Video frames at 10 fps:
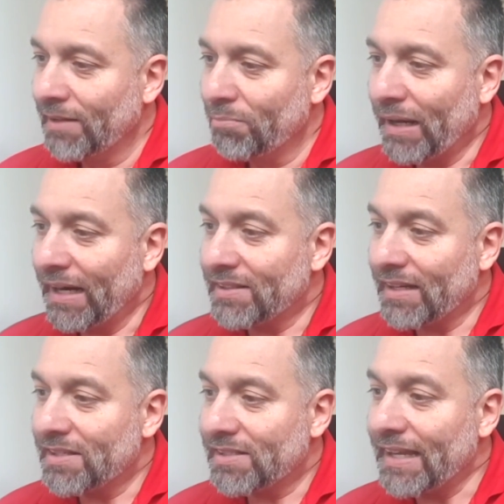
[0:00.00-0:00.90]
Barat
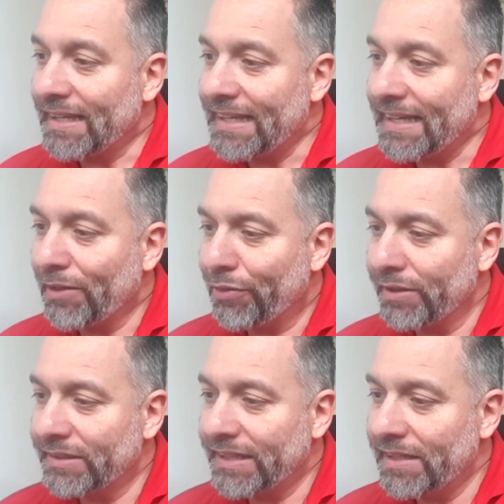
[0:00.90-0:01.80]
Saikia
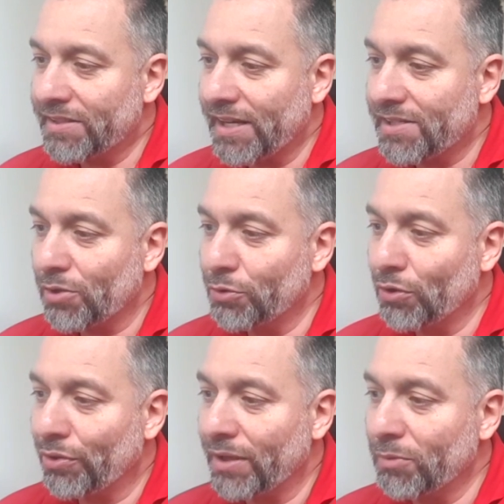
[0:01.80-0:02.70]
13 says, who do you
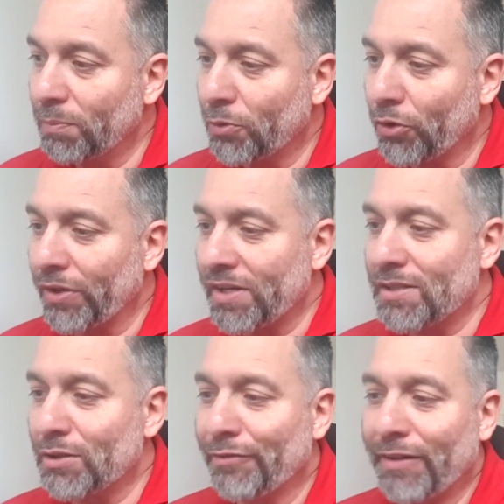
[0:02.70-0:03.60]
think will progress
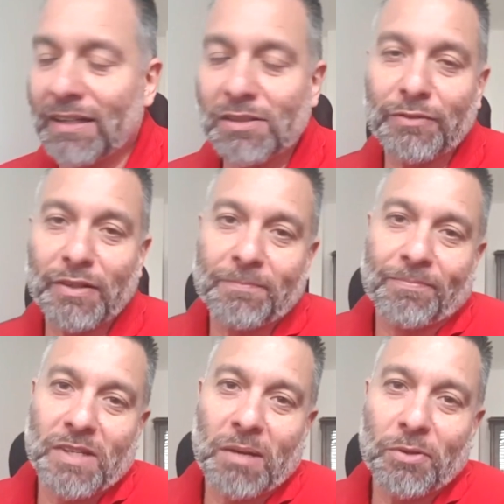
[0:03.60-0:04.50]
into the finals of the
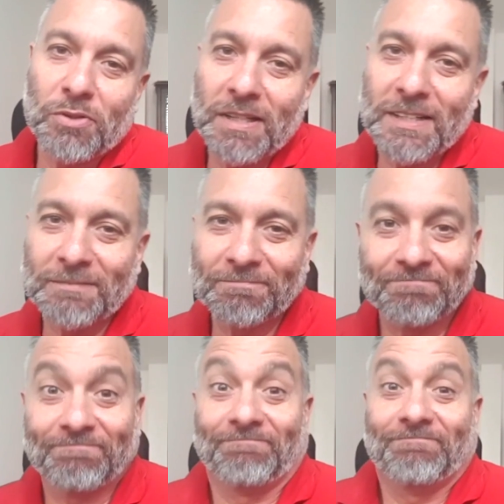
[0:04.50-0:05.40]
Champions League?
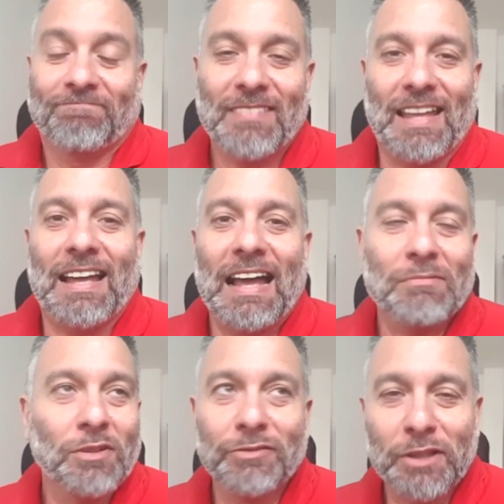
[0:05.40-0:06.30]
I'm
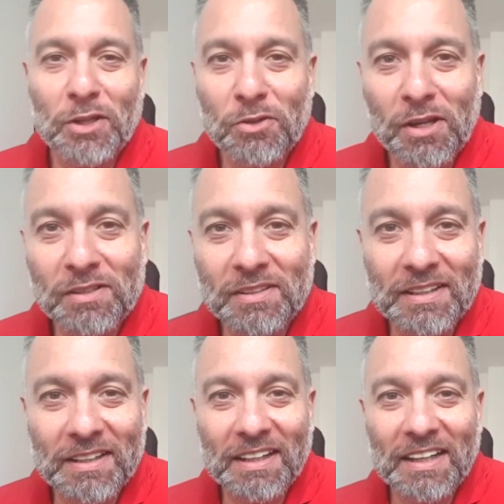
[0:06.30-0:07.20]
not very
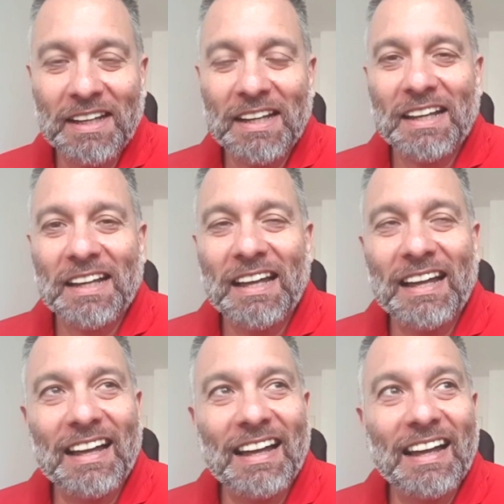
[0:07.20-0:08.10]
good
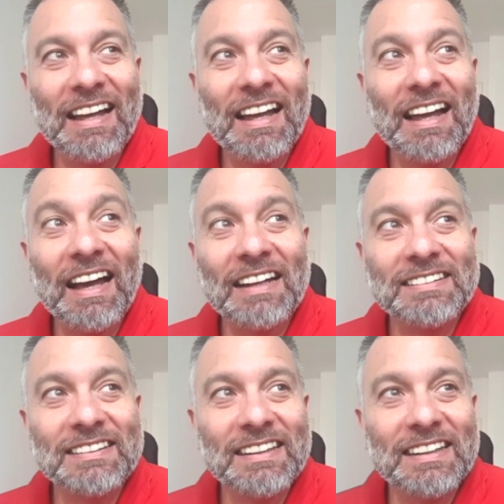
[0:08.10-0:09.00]
at